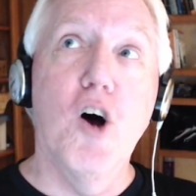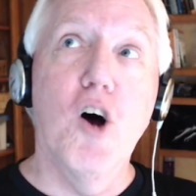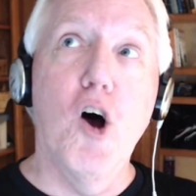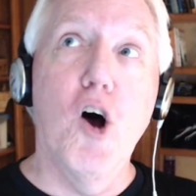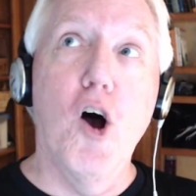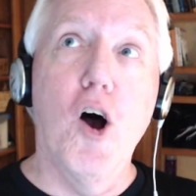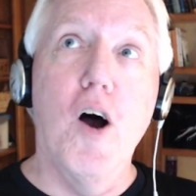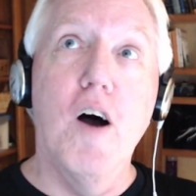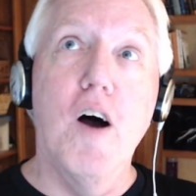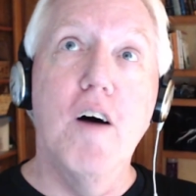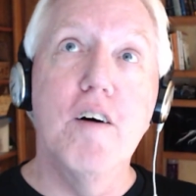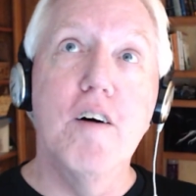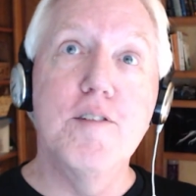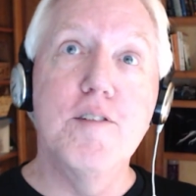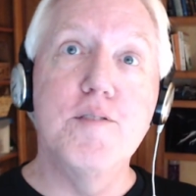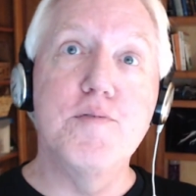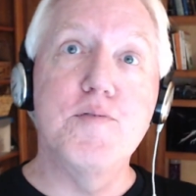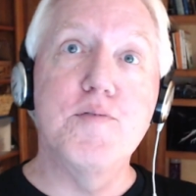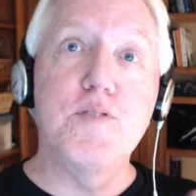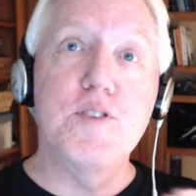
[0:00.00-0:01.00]

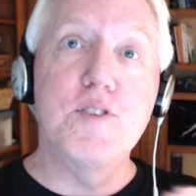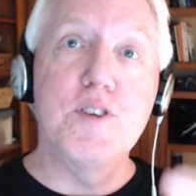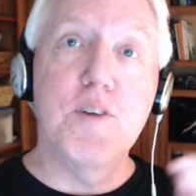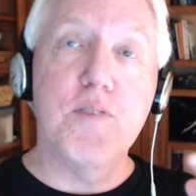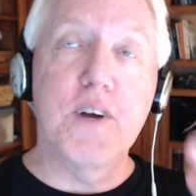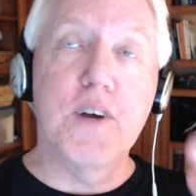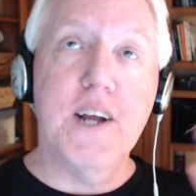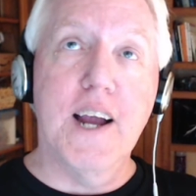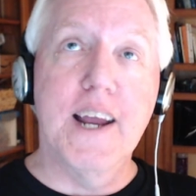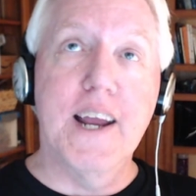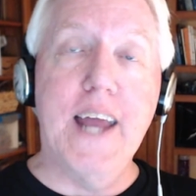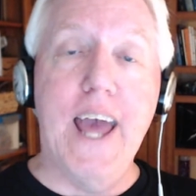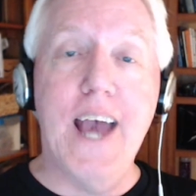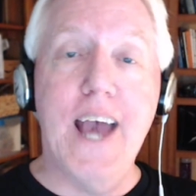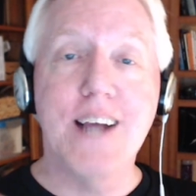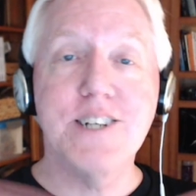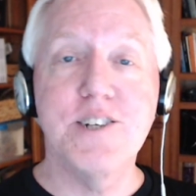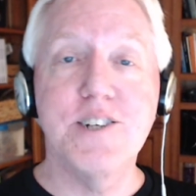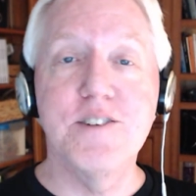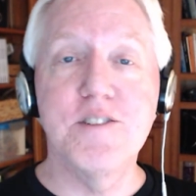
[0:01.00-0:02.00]
of different kind of
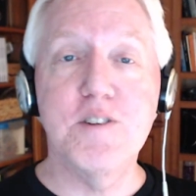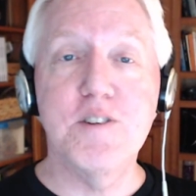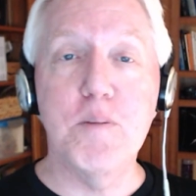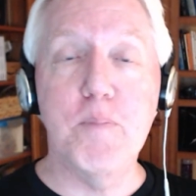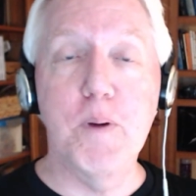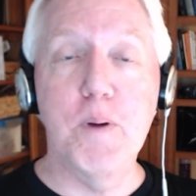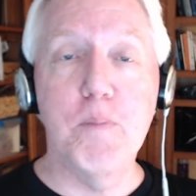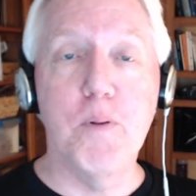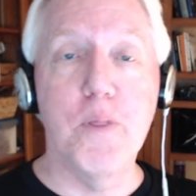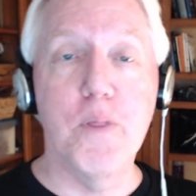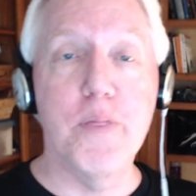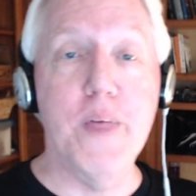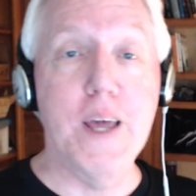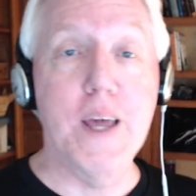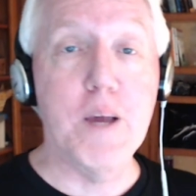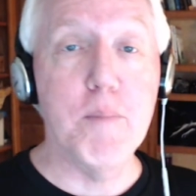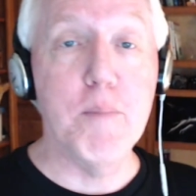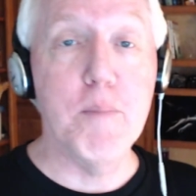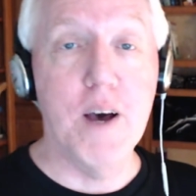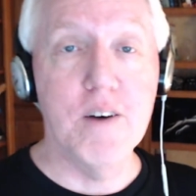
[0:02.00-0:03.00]
actions that people think
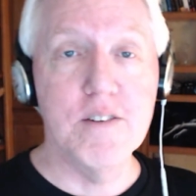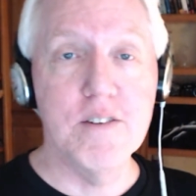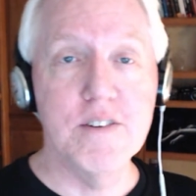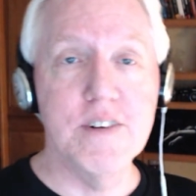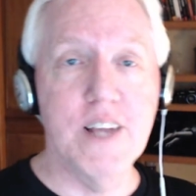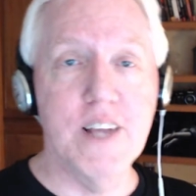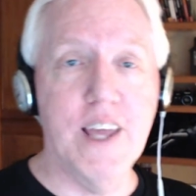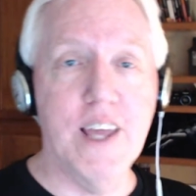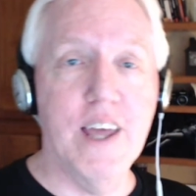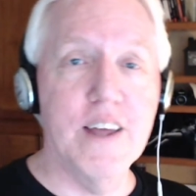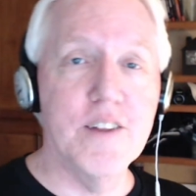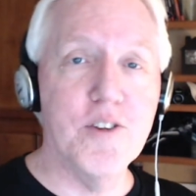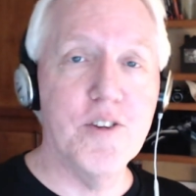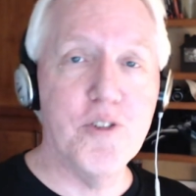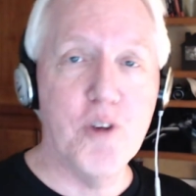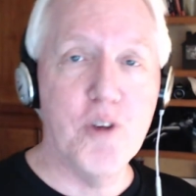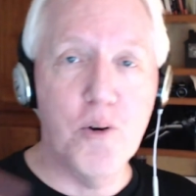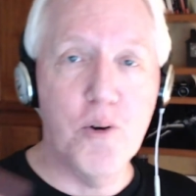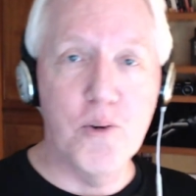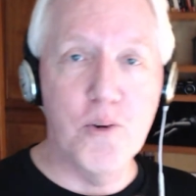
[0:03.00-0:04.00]
about. And
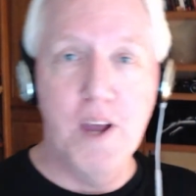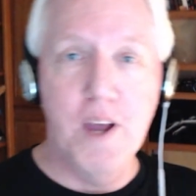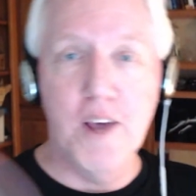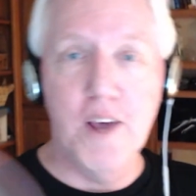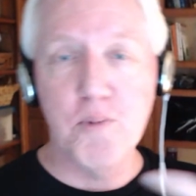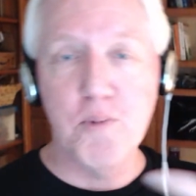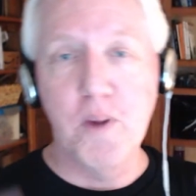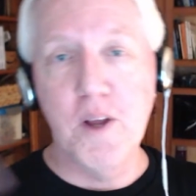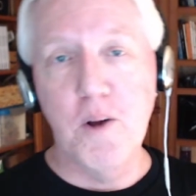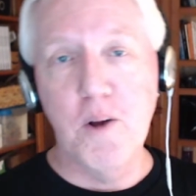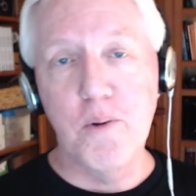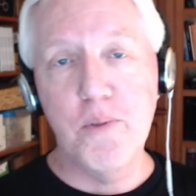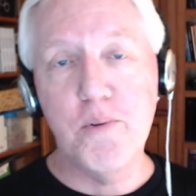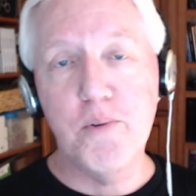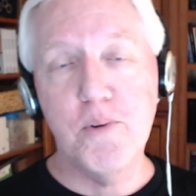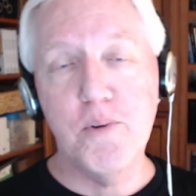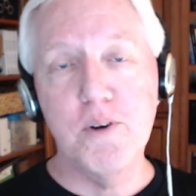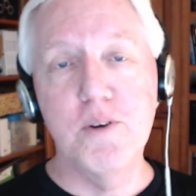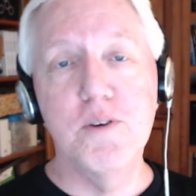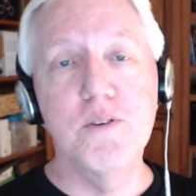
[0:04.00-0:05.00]
so as we go
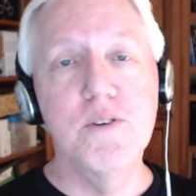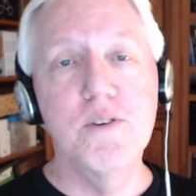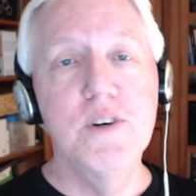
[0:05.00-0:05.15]
through